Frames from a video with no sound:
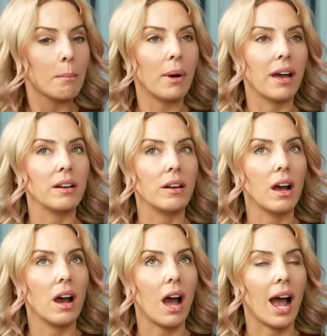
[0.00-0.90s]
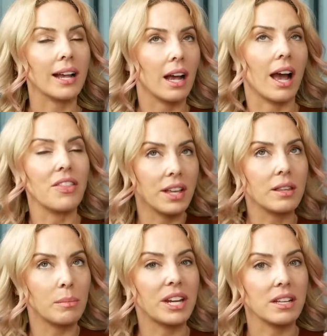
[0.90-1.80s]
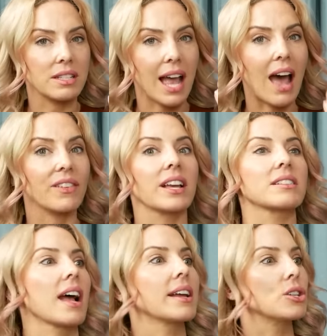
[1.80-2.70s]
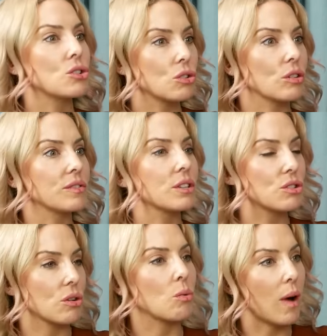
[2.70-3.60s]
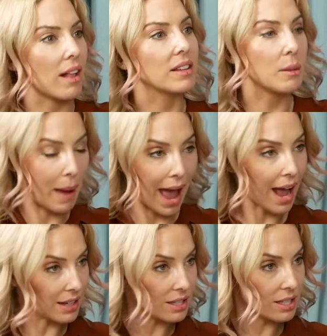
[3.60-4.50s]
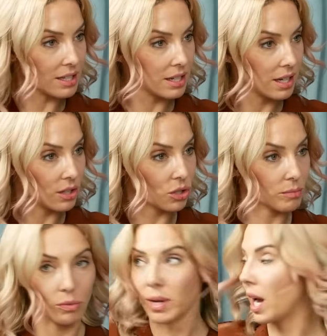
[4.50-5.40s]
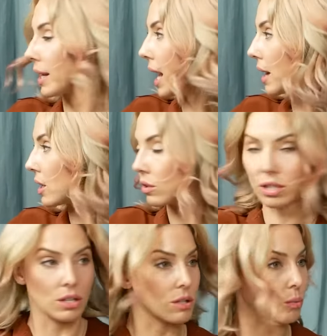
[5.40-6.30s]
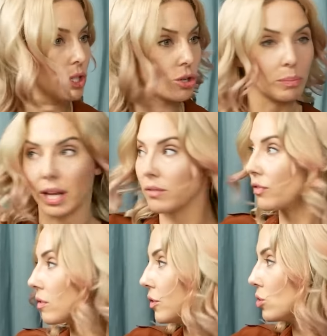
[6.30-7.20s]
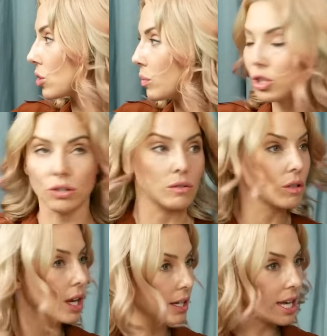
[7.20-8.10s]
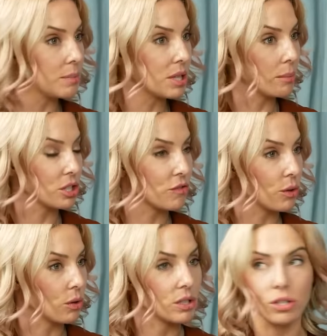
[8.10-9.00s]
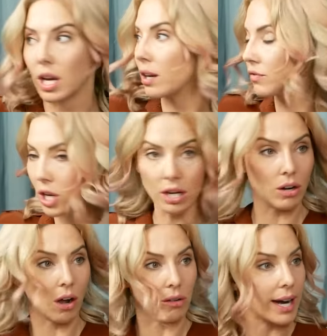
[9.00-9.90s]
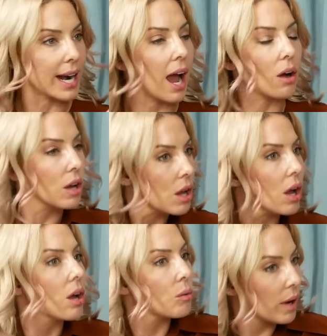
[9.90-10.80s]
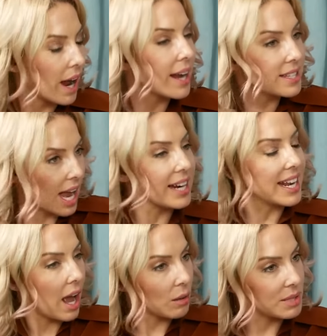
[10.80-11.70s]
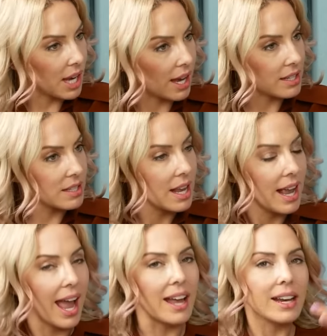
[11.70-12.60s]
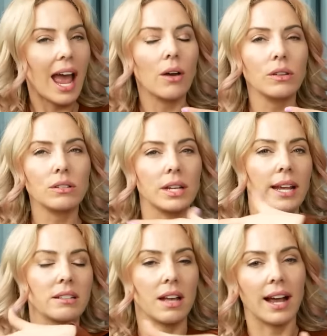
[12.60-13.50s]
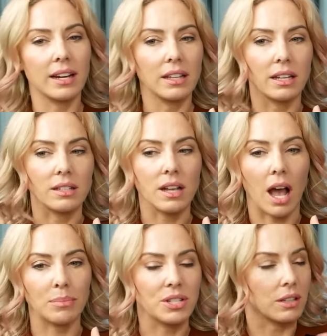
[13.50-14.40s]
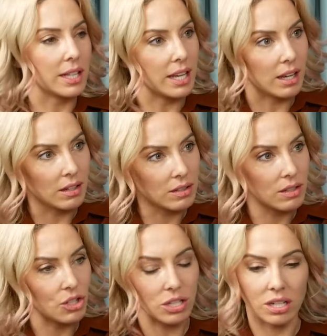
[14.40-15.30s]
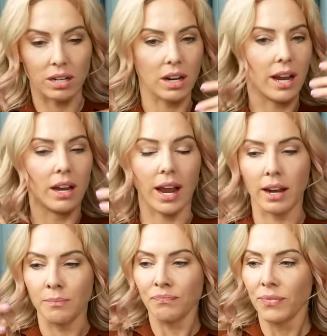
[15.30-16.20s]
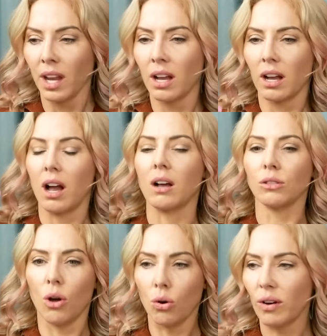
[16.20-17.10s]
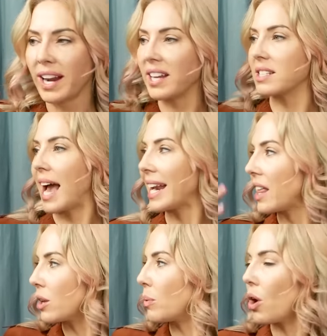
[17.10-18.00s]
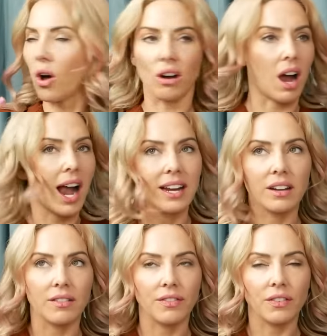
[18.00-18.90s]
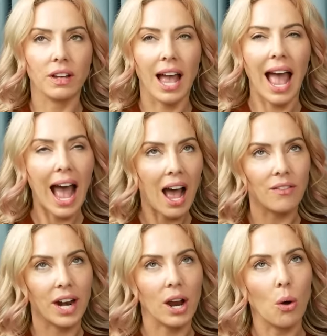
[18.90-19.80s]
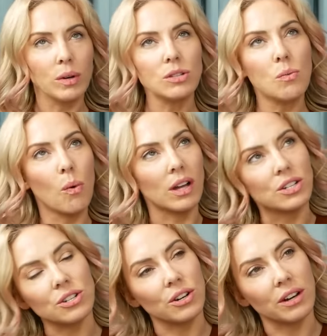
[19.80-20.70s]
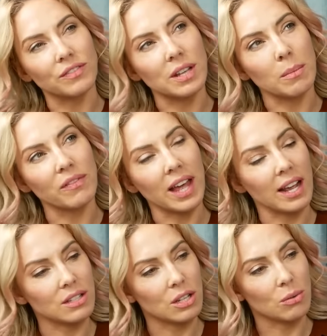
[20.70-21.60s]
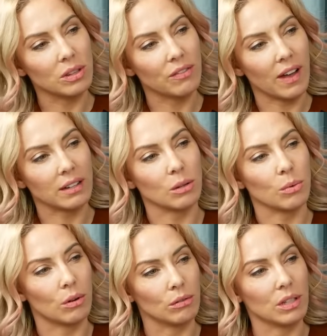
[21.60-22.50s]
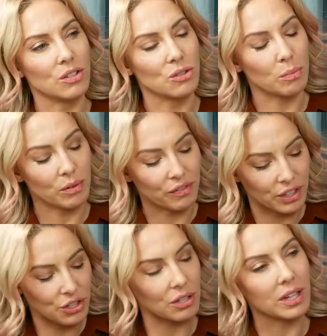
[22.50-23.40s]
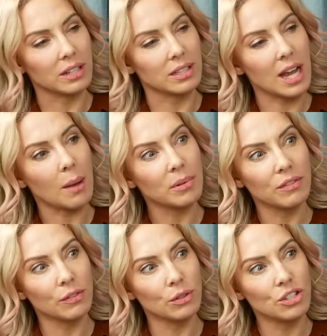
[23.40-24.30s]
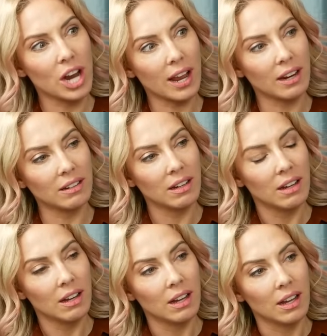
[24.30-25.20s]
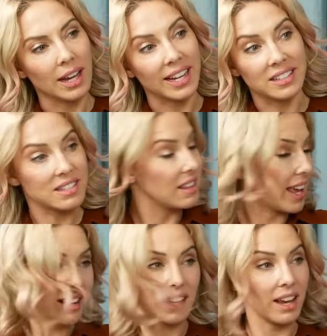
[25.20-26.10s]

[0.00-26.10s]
But I think that because having anxiety served us so well in the past in terms of we got to get out of here. This isn't, we should plan for the future. We should keep some of this food instead of eat it all right now. What anxiety helped us. And now there's an anxiety that's obsolete, just a low grade anxiety. I think we all kind of have. And I always wonder if some of that has to do with the fact that we're only superficially at the top of the food chain. It's like